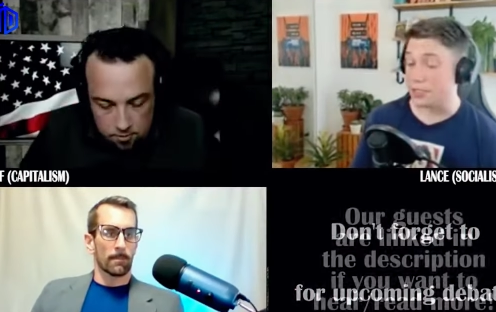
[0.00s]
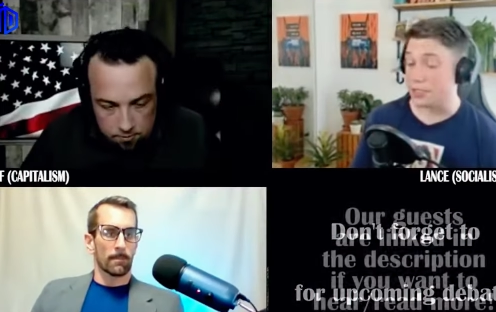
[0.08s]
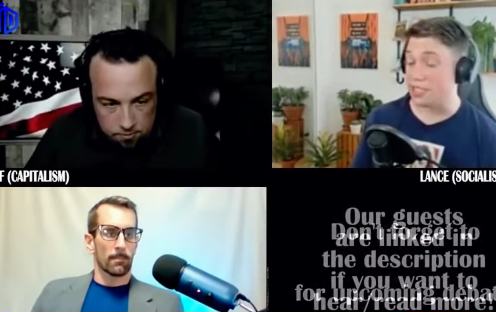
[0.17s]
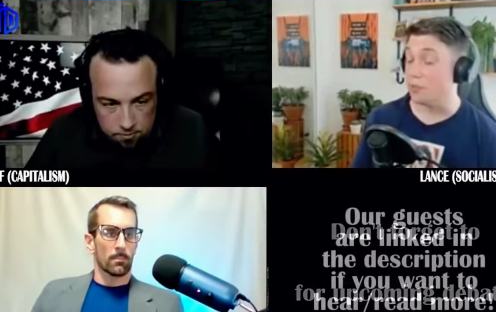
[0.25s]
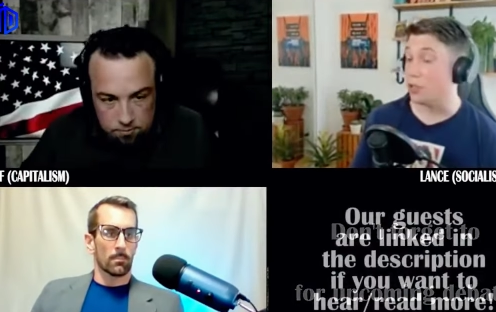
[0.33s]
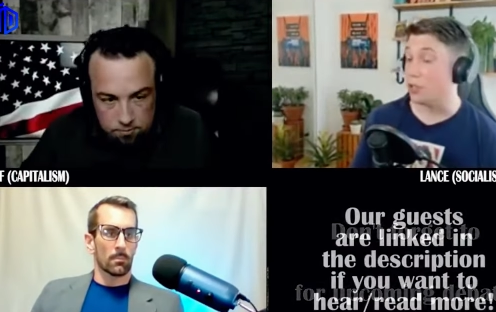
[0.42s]

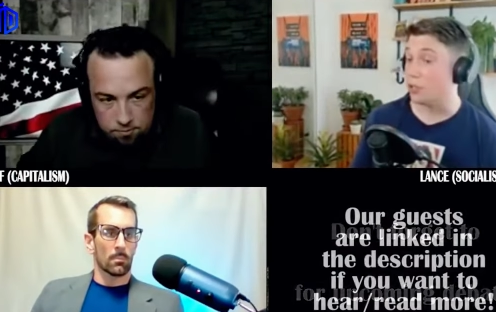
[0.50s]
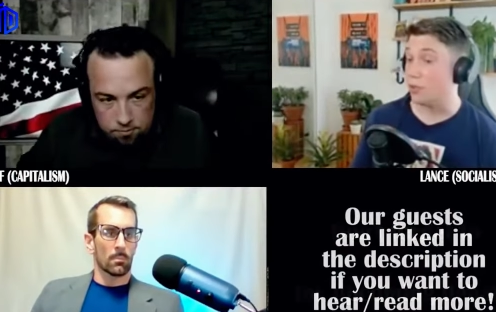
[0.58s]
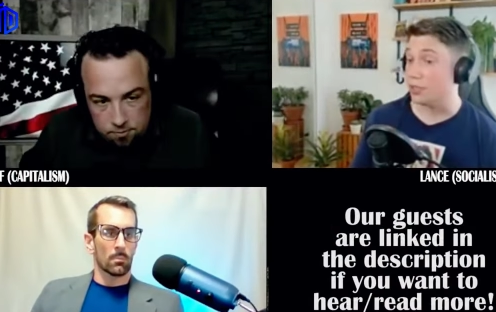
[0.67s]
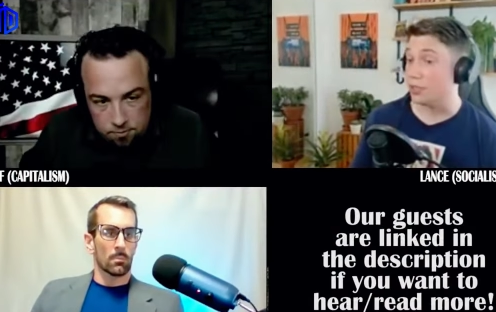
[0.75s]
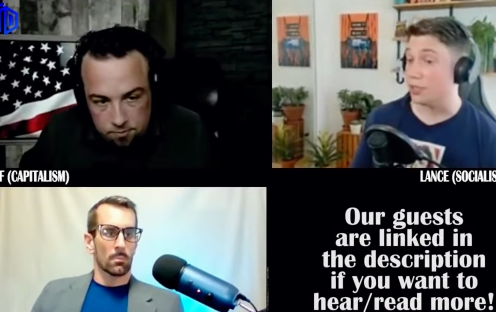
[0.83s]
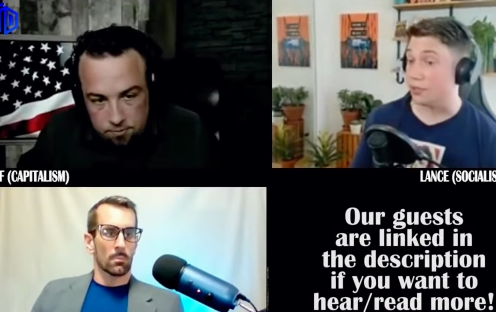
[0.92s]
Speaker 1: like to see more
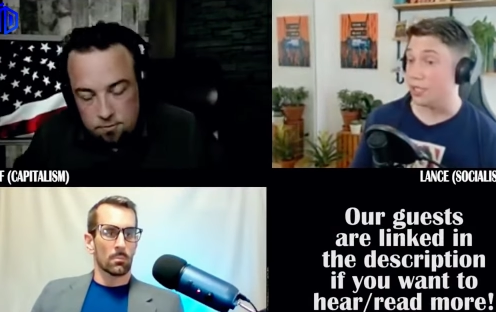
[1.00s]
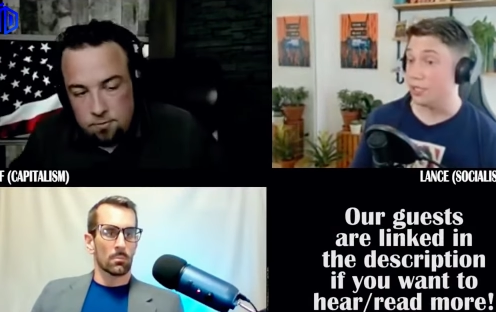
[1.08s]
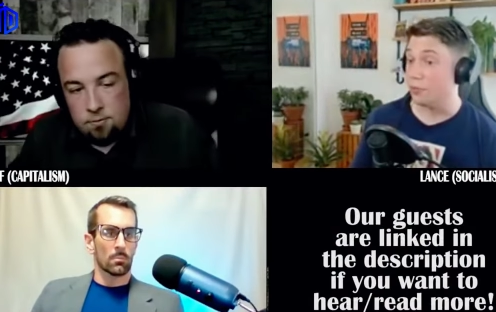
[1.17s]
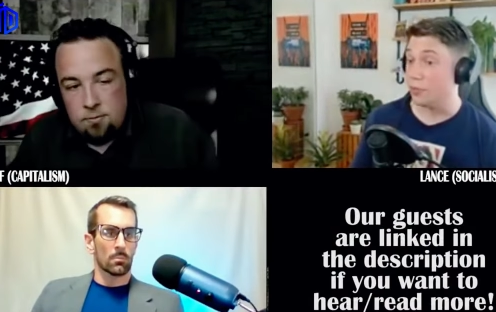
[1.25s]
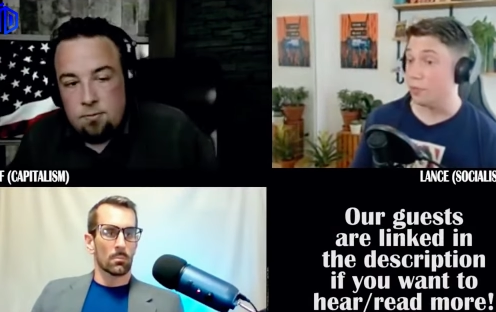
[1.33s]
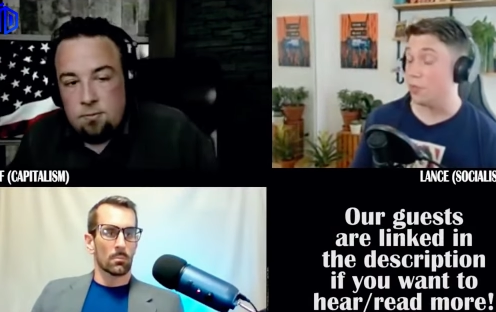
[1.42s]
equality,
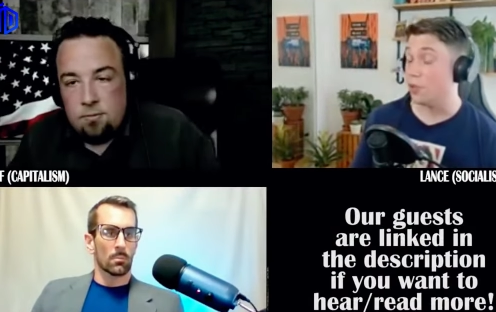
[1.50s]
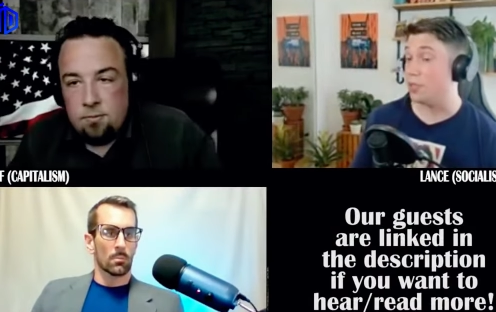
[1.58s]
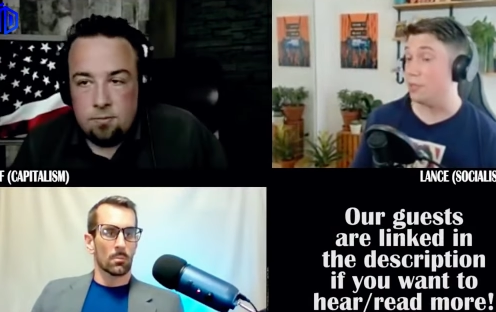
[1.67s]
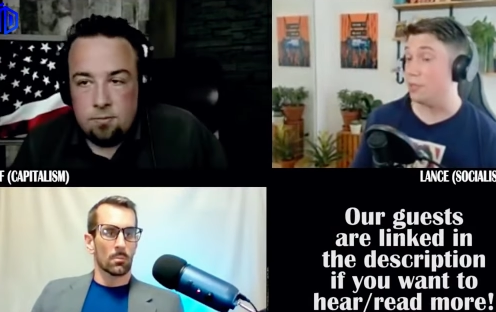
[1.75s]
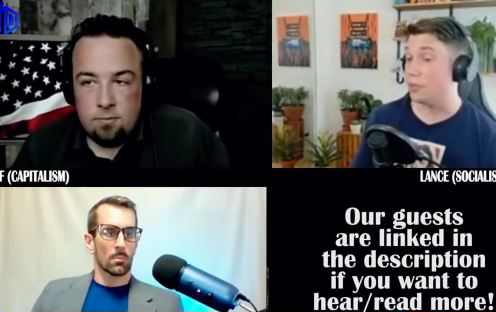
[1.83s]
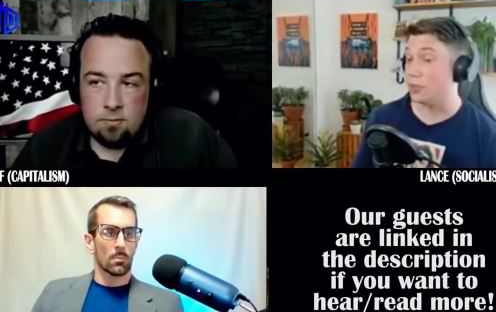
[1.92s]
right? More,
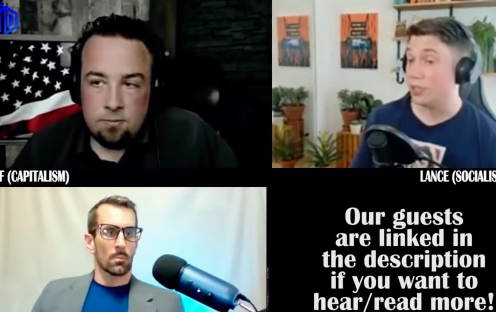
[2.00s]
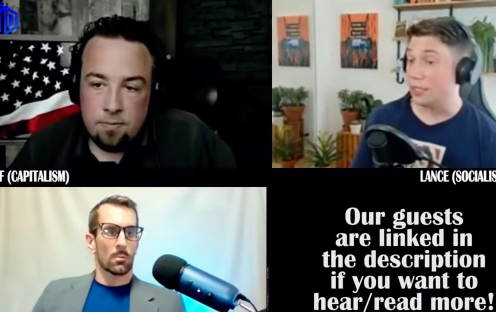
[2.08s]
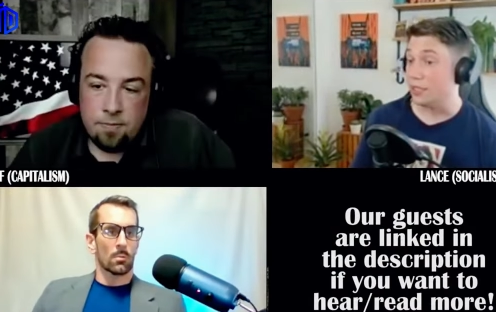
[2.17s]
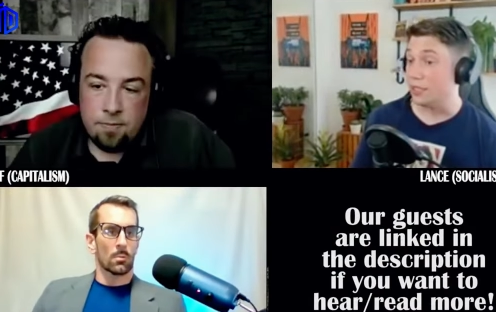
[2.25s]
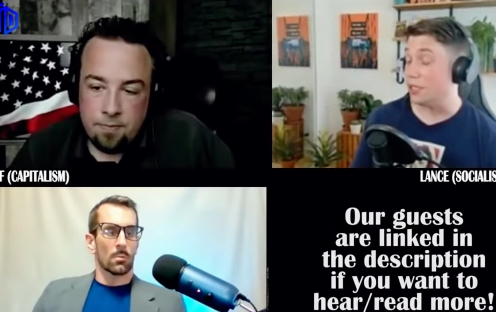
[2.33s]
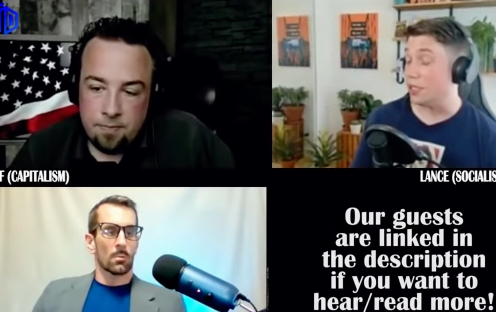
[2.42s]
more people
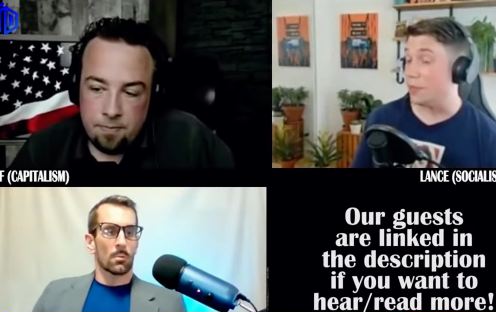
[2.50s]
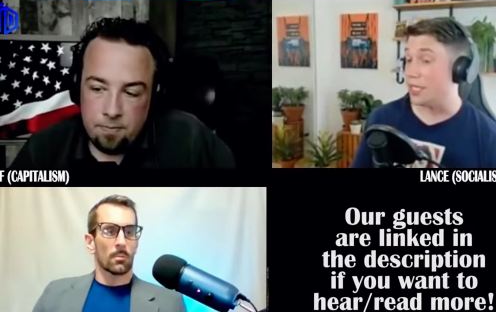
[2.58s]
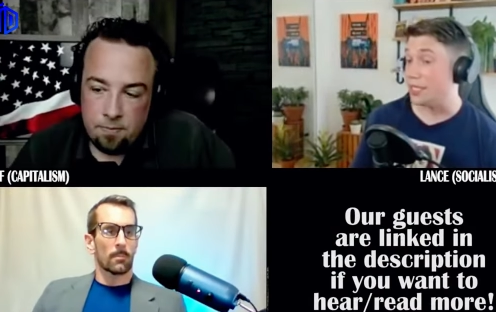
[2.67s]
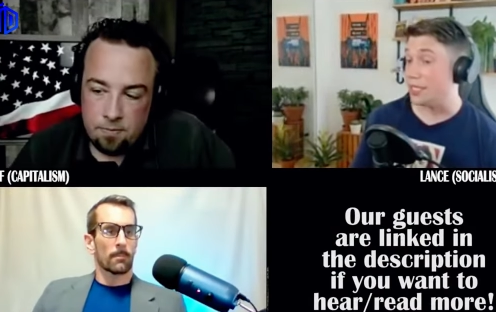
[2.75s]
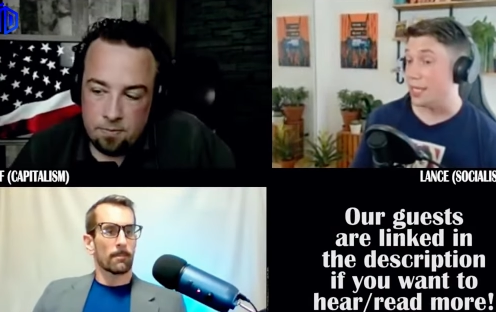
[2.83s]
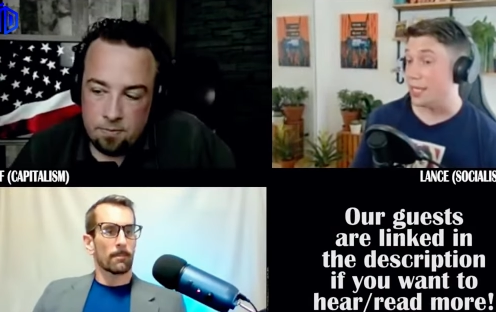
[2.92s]
living their
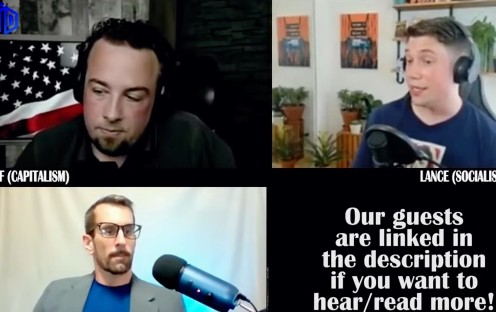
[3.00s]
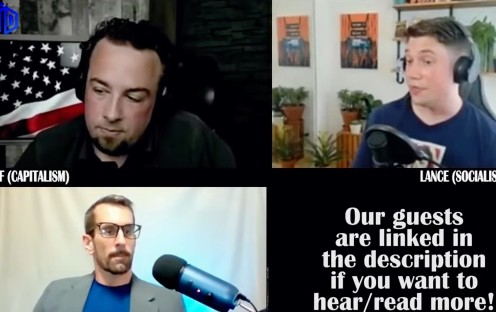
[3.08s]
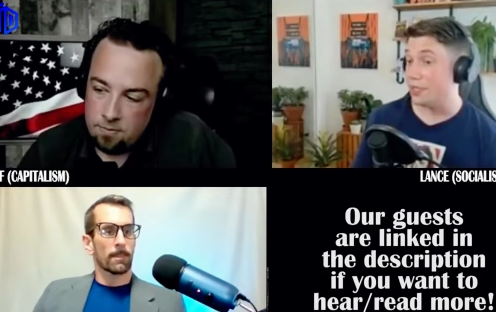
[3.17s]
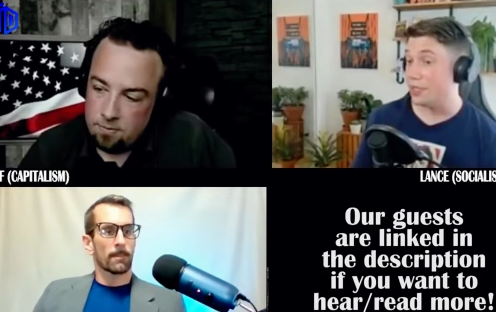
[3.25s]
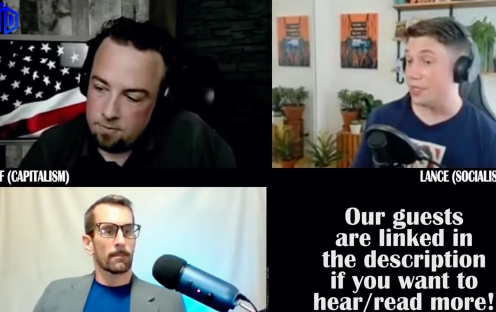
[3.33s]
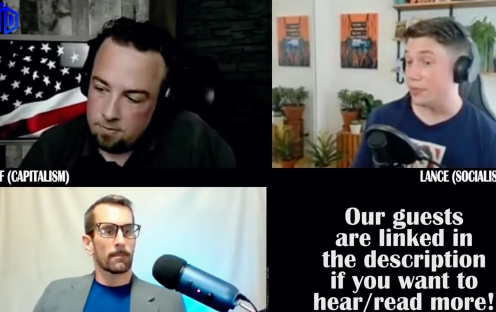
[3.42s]
best
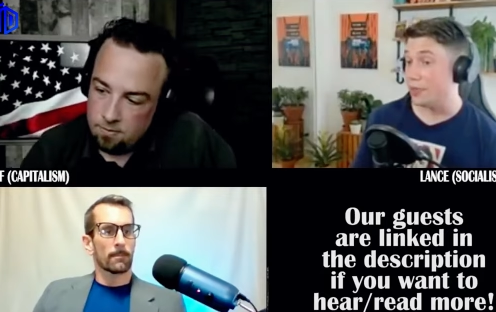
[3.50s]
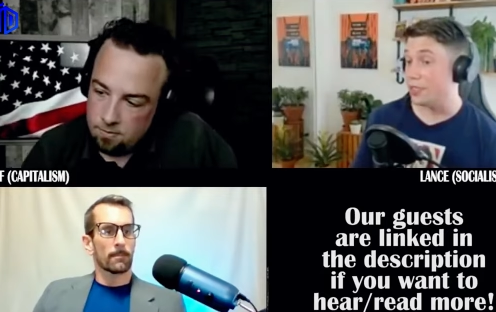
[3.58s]
lives, I would